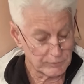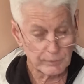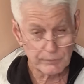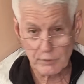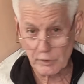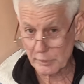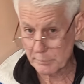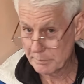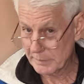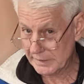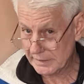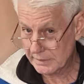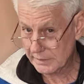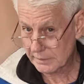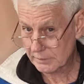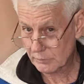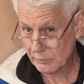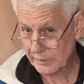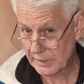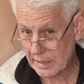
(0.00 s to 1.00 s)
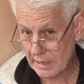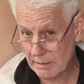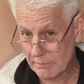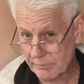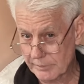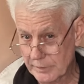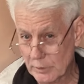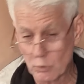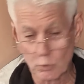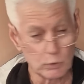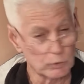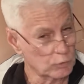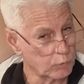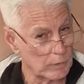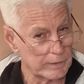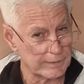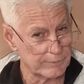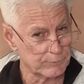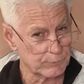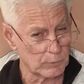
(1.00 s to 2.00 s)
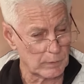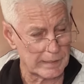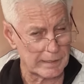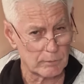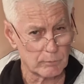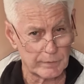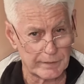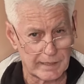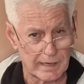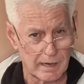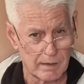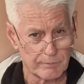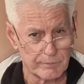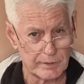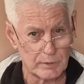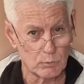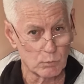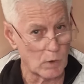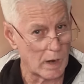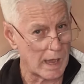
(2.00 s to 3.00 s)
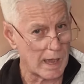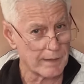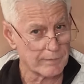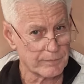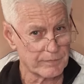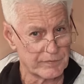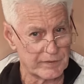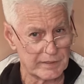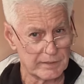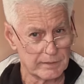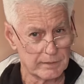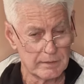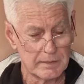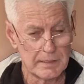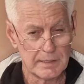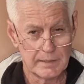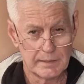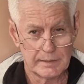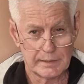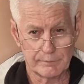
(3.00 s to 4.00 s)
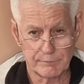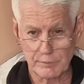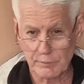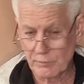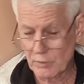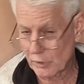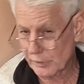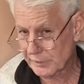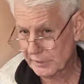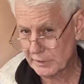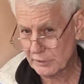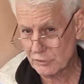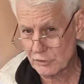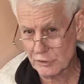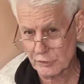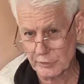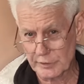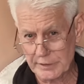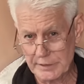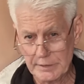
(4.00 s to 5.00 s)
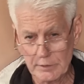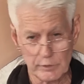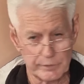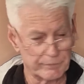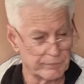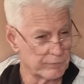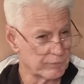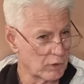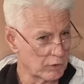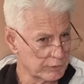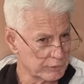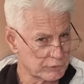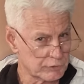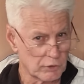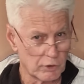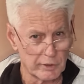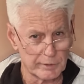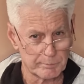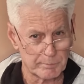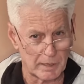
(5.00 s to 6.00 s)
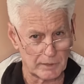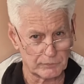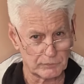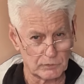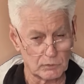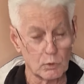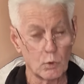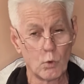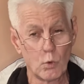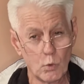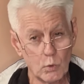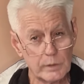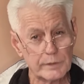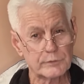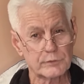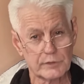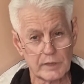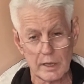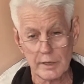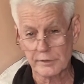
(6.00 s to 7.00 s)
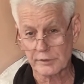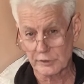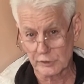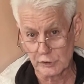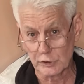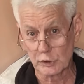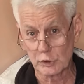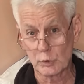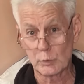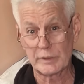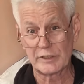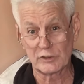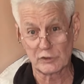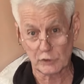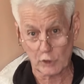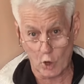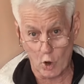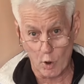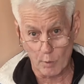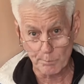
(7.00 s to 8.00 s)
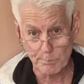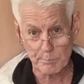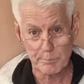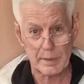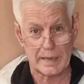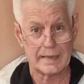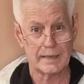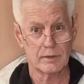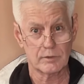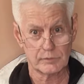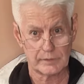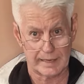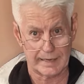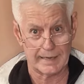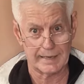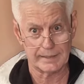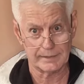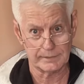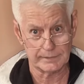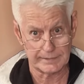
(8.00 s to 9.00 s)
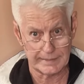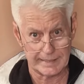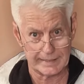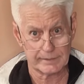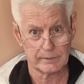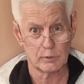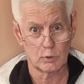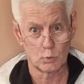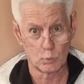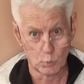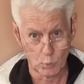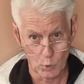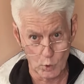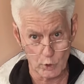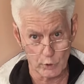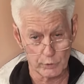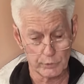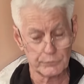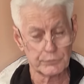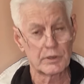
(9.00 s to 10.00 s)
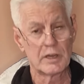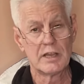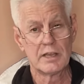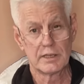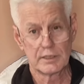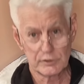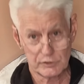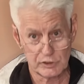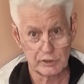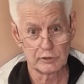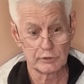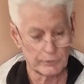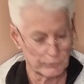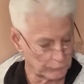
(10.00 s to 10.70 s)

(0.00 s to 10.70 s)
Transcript: You've got immediate recovery or 24-hour recovery, rather than if you've got an injury or if you've got a tight muscle, all it's going to do is compound and get worse till